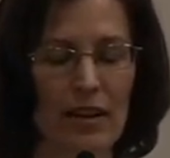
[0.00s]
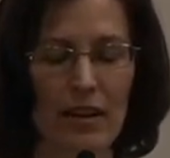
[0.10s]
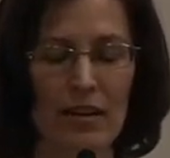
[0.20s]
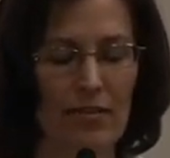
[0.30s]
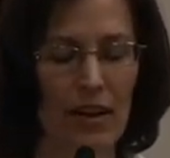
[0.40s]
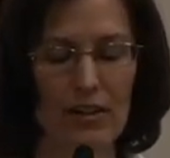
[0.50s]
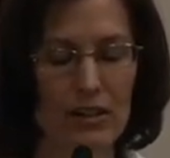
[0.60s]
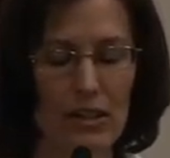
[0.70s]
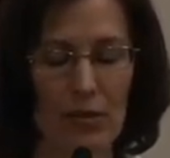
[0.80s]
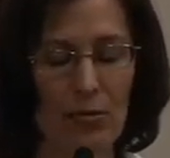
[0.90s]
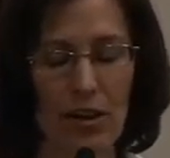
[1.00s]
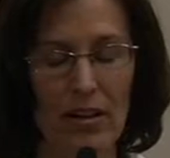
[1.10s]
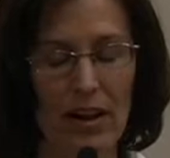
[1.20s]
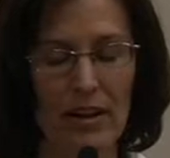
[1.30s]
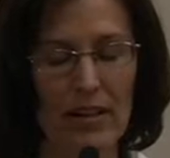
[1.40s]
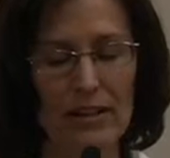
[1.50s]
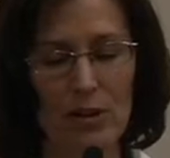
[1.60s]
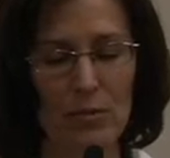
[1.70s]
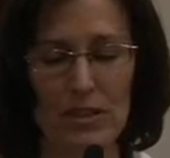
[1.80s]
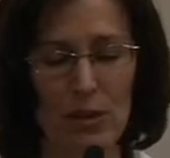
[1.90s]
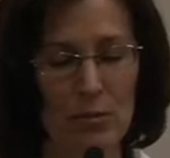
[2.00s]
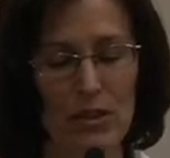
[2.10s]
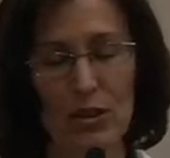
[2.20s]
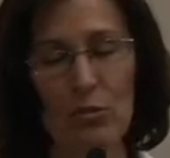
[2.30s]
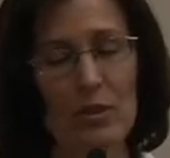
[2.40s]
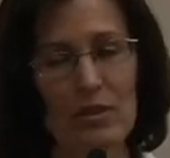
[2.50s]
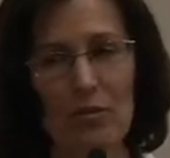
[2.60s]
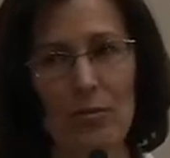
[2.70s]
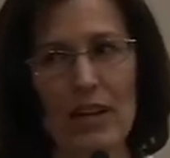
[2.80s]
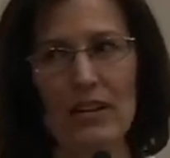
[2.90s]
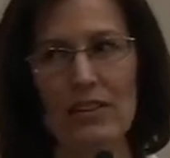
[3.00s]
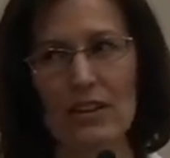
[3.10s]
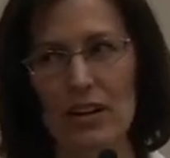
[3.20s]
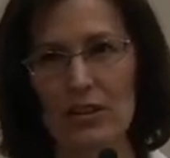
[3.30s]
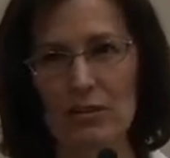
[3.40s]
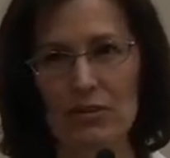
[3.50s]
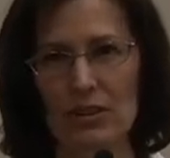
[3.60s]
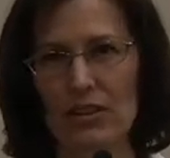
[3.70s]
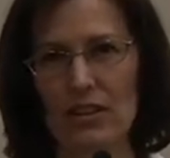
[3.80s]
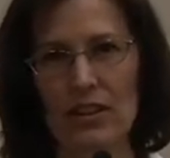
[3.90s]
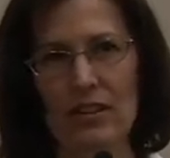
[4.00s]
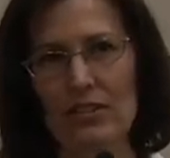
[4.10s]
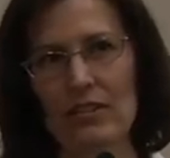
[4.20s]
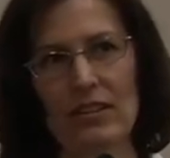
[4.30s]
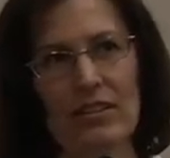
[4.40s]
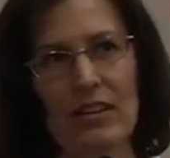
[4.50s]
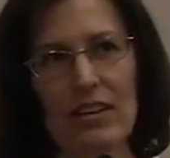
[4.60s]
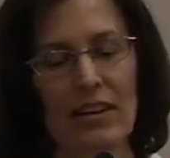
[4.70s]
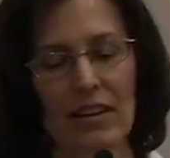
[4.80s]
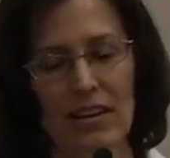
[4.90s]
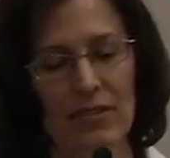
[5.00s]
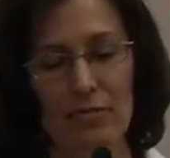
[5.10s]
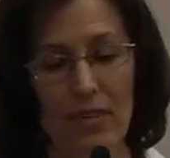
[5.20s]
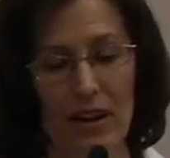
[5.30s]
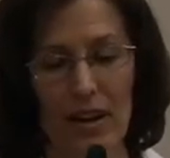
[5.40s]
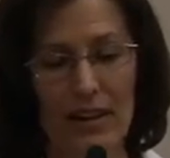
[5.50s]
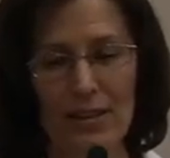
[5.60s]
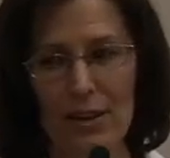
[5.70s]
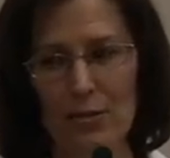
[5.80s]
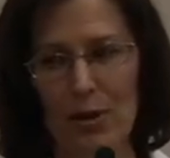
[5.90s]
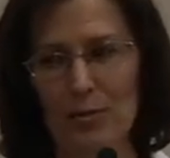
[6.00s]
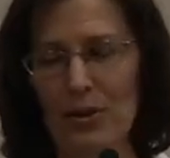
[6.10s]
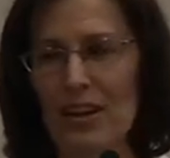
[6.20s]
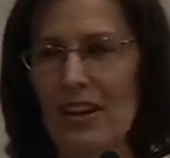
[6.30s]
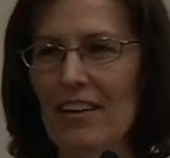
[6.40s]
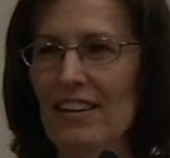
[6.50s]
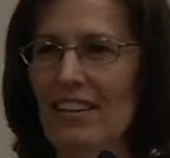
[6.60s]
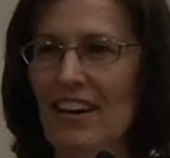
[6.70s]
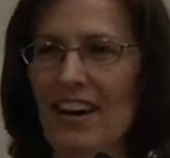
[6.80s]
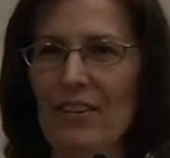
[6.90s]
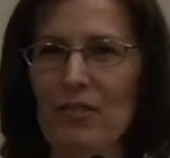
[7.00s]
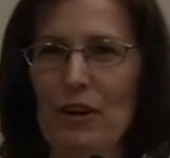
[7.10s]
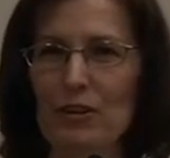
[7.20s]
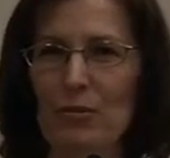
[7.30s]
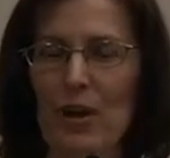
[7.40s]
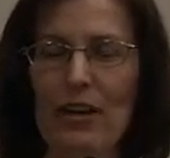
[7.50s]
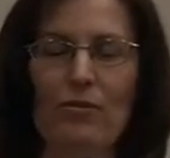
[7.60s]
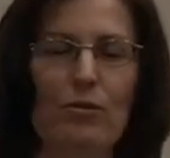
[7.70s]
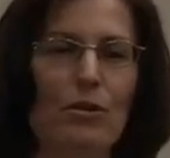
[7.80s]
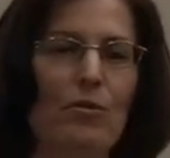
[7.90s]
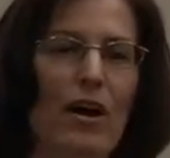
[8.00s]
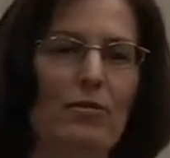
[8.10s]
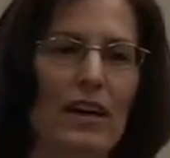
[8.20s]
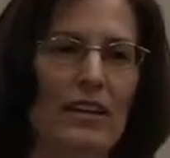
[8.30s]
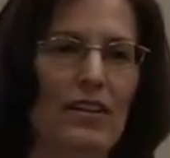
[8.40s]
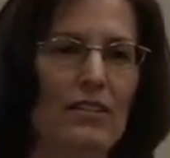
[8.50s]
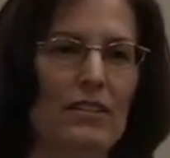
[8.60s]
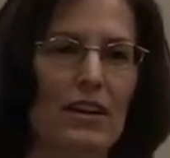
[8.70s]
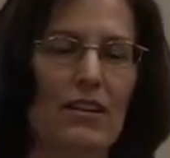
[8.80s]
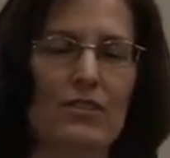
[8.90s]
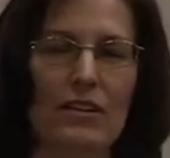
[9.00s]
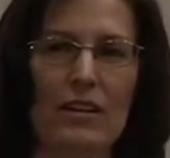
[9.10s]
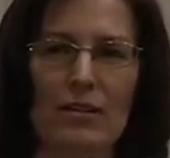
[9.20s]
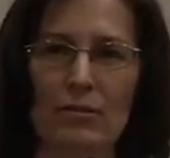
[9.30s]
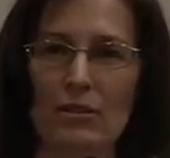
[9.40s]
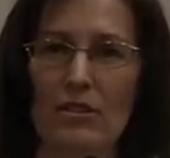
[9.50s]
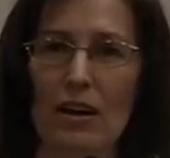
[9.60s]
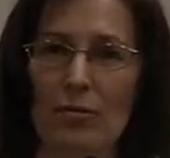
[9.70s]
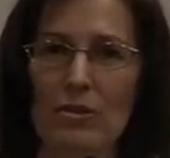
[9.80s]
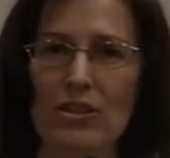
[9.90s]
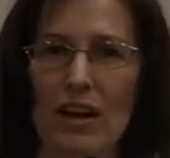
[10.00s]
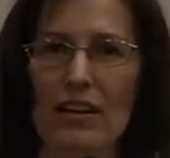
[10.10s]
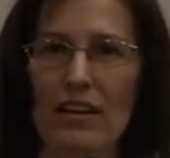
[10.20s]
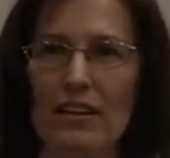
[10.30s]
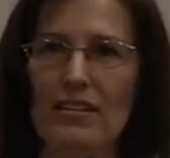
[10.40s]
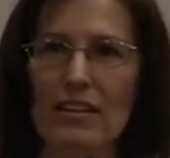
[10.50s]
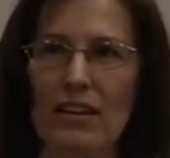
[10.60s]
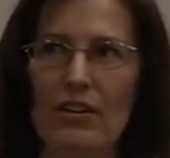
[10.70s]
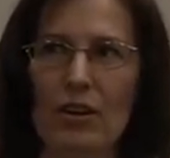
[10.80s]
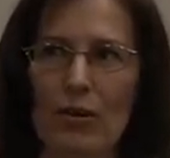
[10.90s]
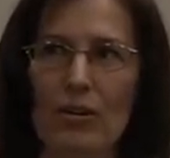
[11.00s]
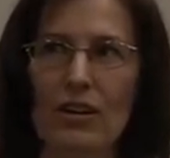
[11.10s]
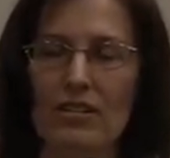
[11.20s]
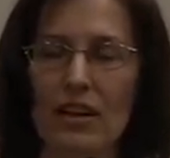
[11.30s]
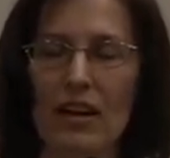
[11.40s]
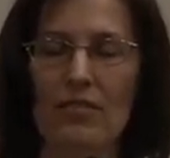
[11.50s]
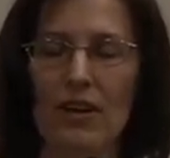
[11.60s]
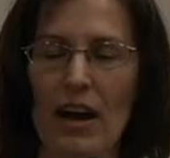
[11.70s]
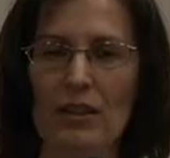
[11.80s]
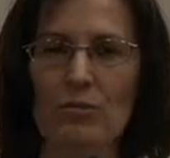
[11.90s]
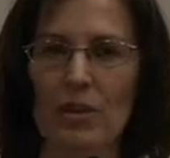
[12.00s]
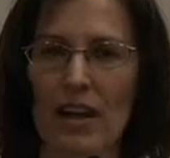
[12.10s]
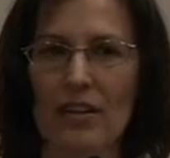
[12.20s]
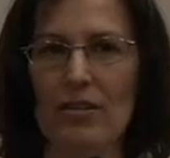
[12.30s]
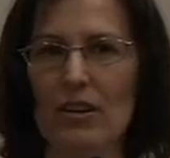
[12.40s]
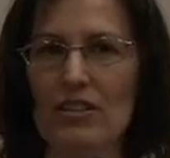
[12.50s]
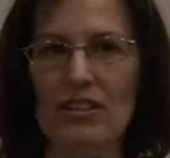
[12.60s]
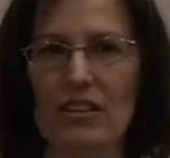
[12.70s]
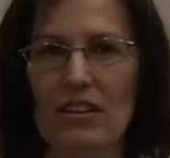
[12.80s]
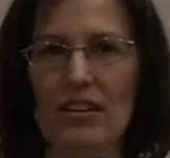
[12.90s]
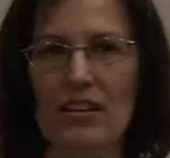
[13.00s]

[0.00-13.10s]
he finally just said, "Well, I guess I'm the same as you because I've been in education for 30 years, and I guess that's what I'm doing." And I felt so bad for him. We walked back down the stairs, and he was almost shaking. He said, "No one has ever asked me that question."